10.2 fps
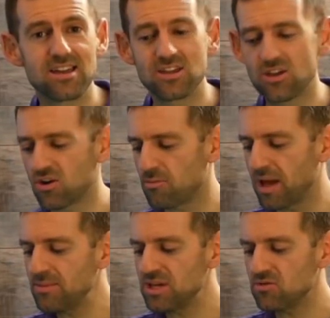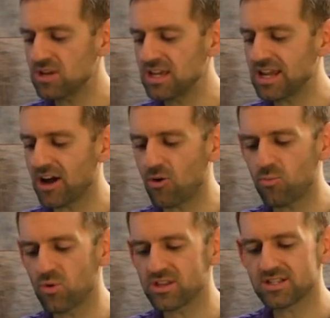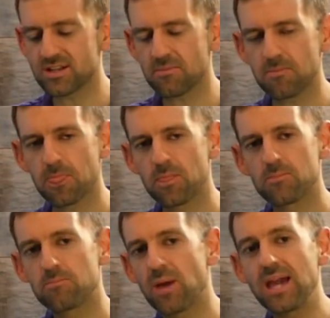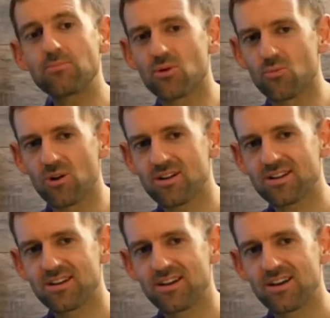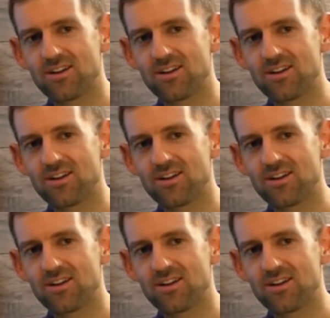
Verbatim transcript: You know, maybe you need help with some paperwork,